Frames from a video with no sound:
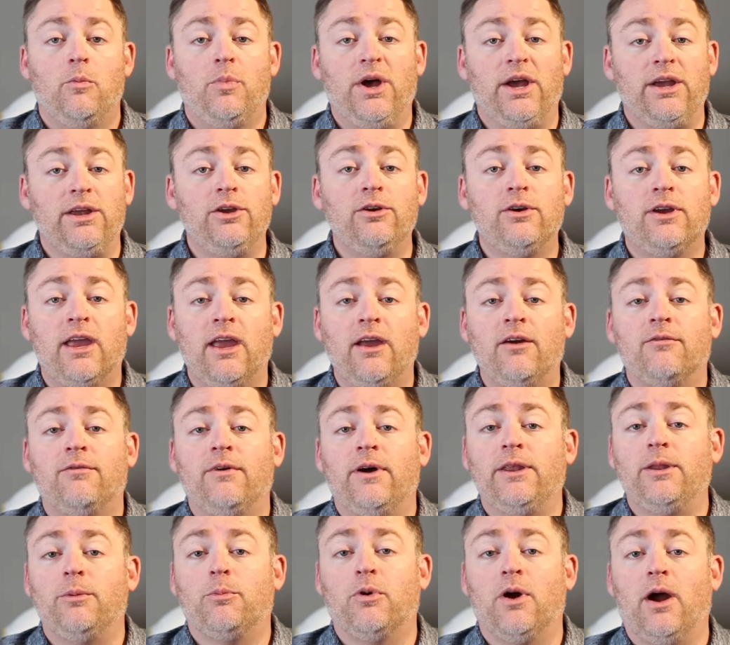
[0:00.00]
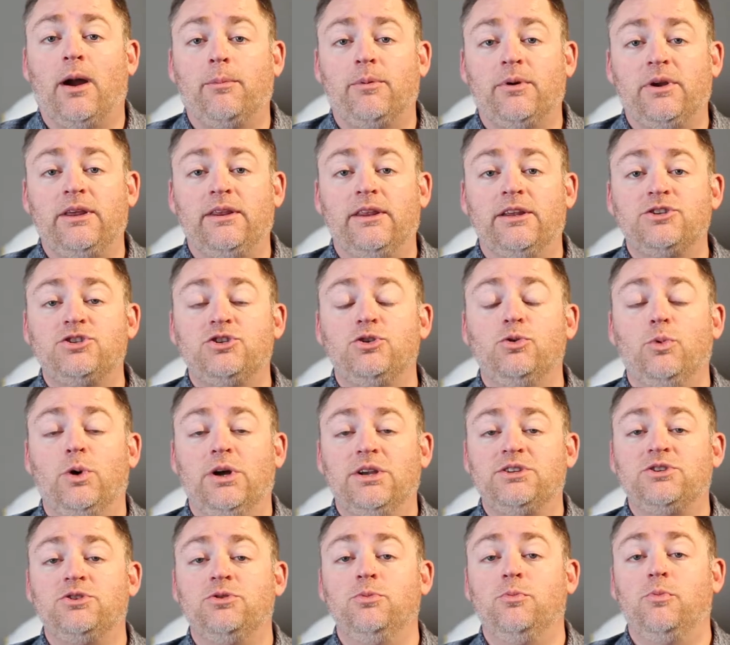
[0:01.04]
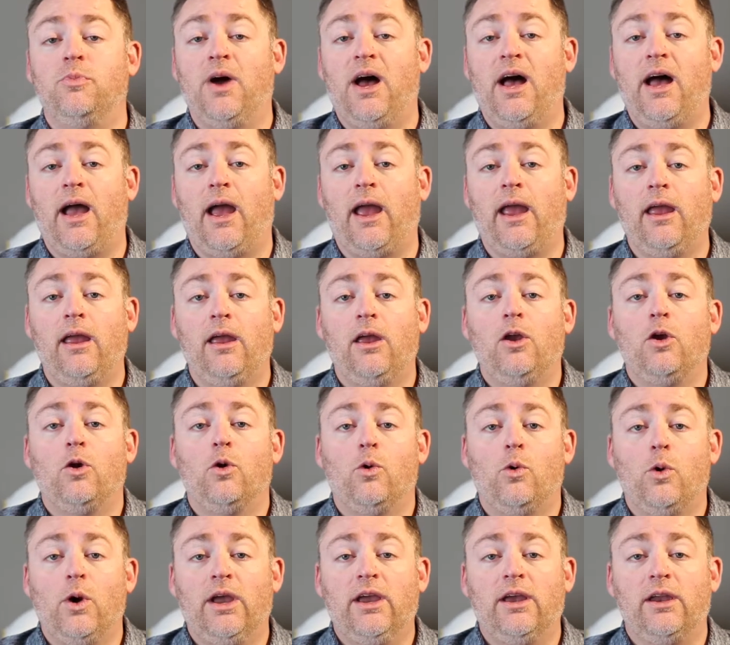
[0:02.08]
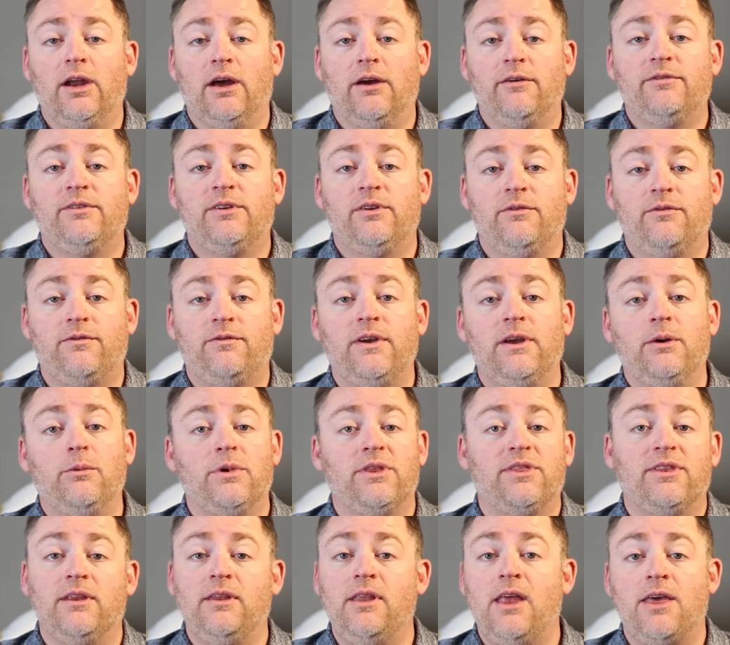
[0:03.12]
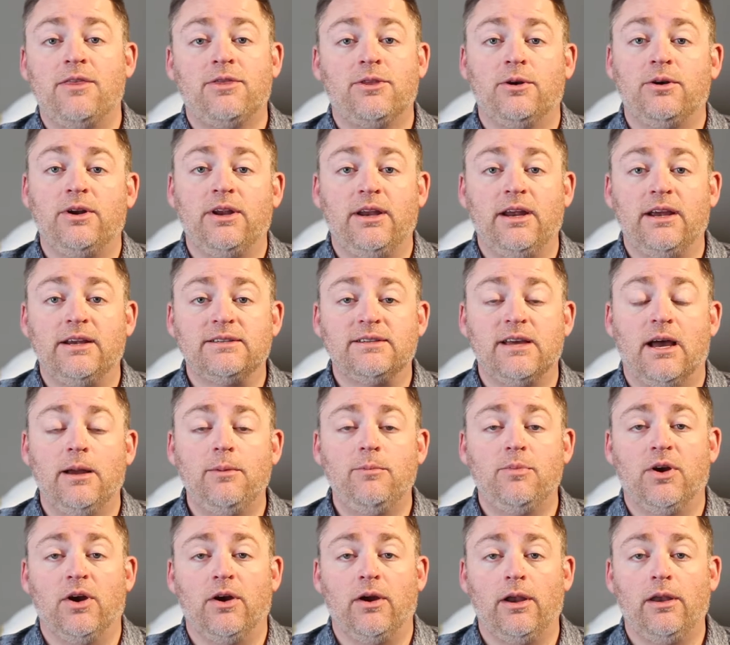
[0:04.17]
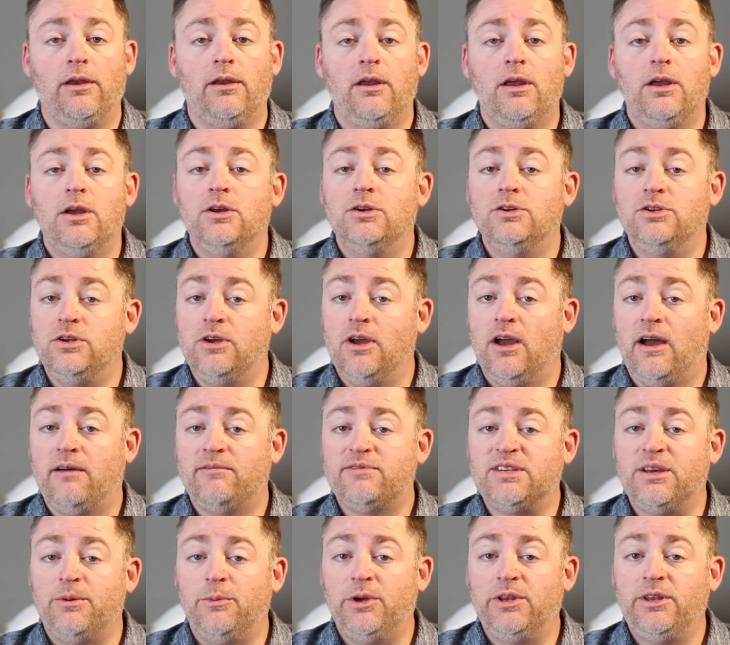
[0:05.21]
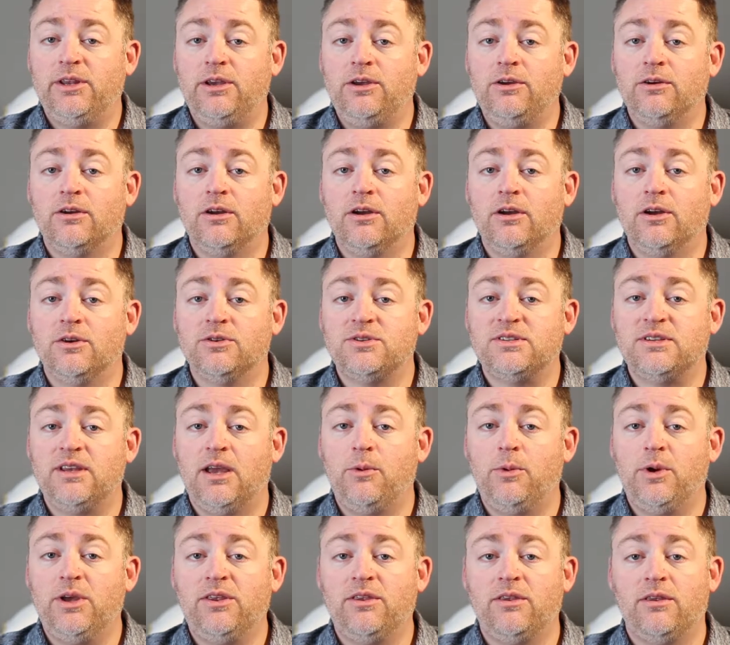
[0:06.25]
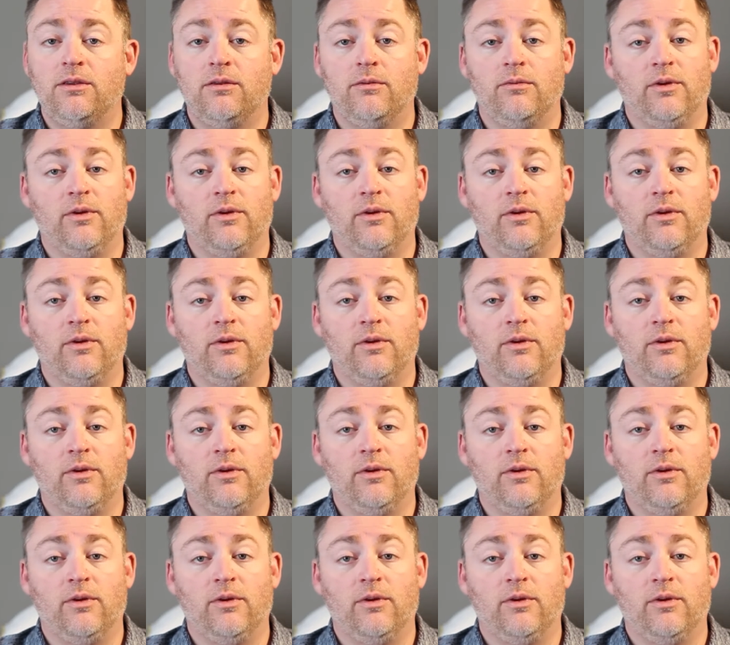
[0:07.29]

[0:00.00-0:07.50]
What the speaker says: But you can't find the property that you want to buy quick enough to fit within that 30-day time period. Do you have someone that you could go stay with?